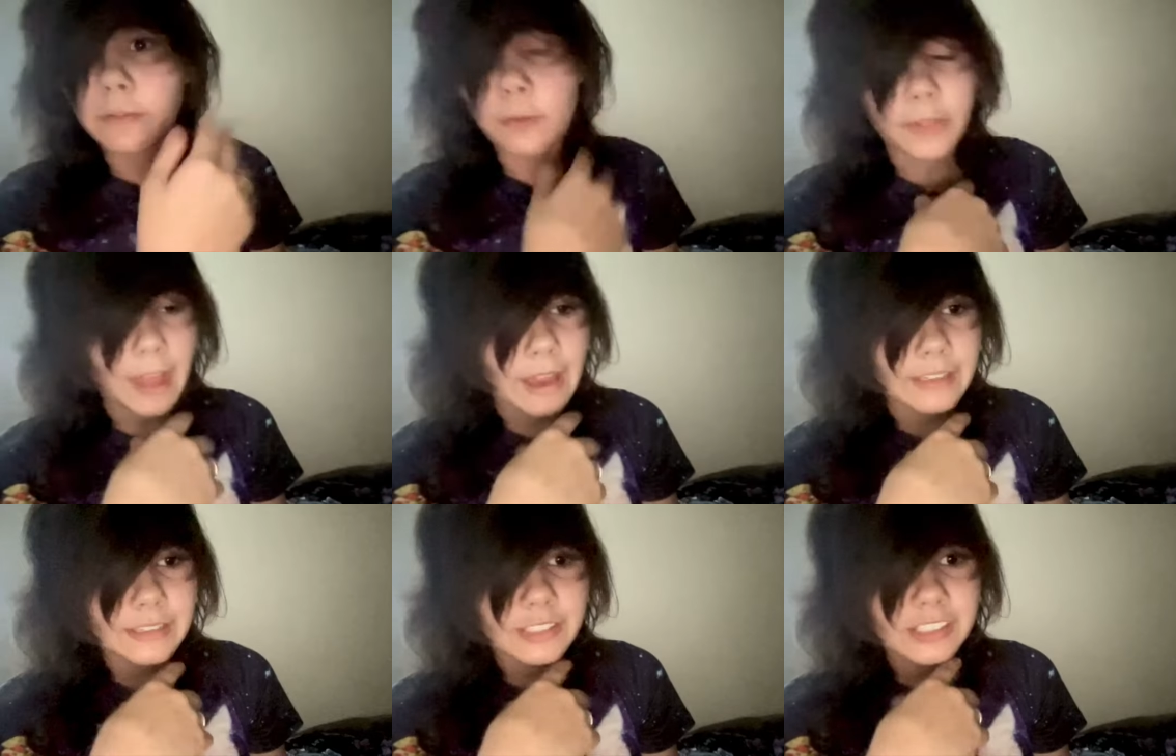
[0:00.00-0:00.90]
for that.
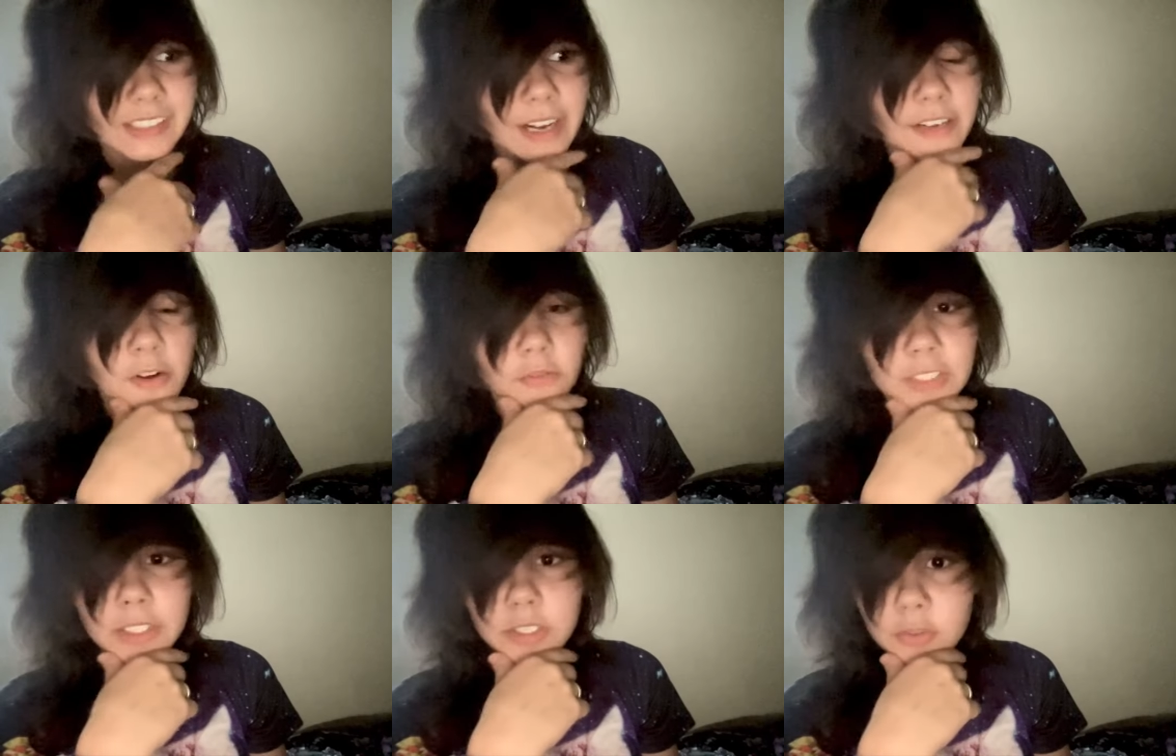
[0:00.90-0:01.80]
It's just that I don't
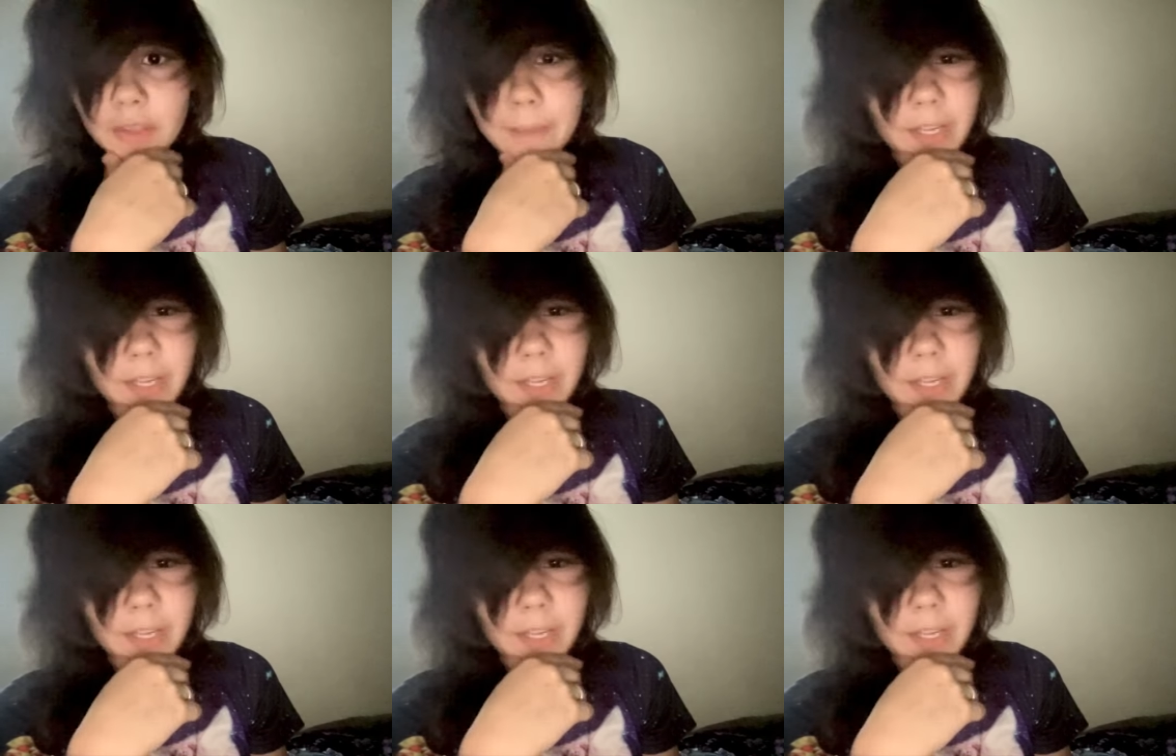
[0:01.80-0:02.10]
really do that